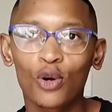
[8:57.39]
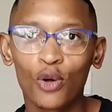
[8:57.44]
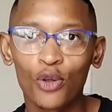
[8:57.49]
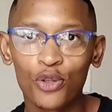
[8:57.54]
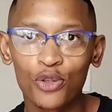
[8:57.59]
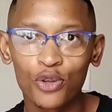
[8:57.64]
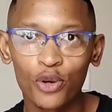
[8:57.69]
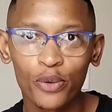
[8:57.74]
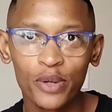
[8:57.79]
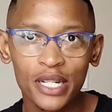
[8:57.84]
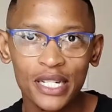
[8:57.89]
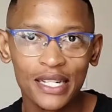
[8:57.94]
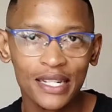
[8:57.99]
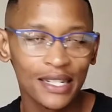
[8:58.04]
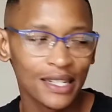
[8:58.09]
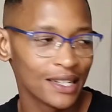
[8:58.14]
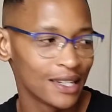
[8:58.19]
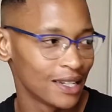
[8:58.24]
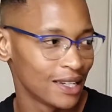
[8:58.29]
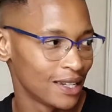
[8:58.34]

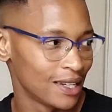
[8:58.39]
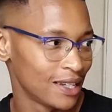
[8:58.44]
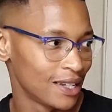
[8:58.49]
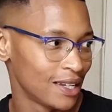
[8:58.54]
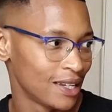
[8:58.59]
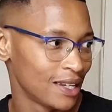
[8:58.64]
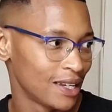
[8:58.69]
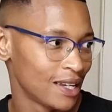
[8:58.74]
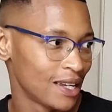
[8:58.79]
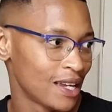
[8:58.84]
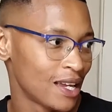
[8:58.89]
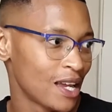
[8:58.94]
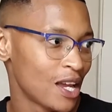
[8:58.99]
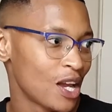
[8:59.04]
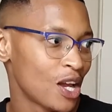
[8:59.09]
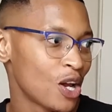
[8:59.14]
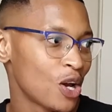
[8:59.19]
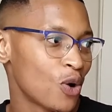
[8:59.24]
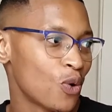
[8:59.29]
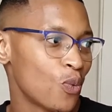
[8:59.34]
authority
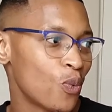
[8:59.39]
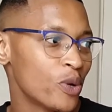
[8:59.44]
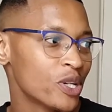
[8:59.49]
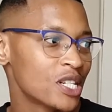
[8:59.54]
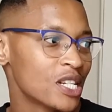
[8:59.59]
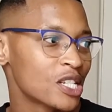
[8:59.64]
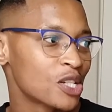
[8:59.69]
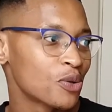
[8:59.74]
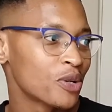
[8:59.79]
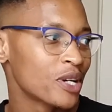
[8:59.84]
which is